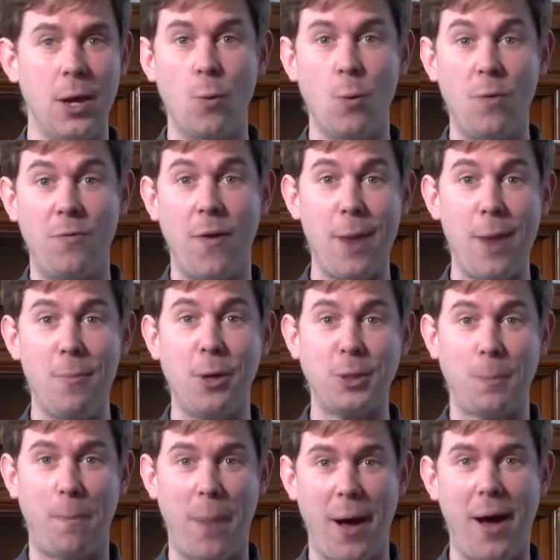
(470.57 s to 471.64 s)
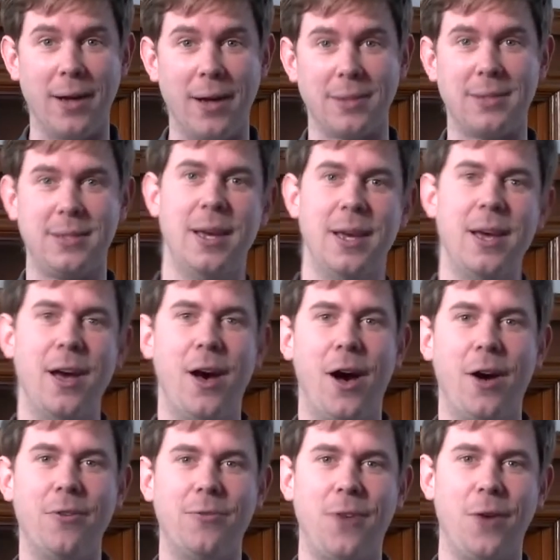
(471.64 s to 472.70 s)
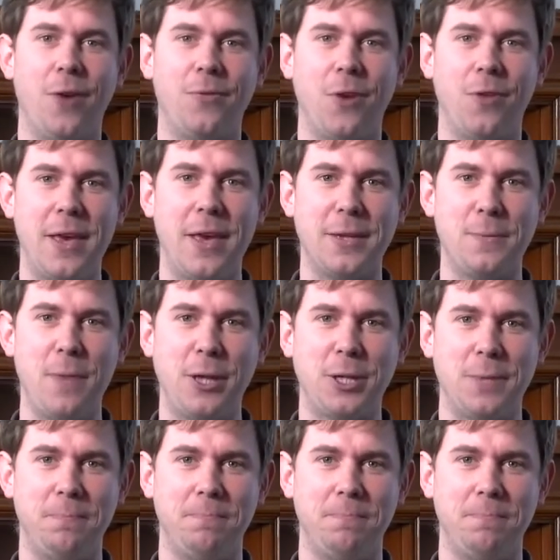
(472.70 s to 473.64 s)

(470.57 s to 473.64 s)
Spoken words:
were very much part of his mission.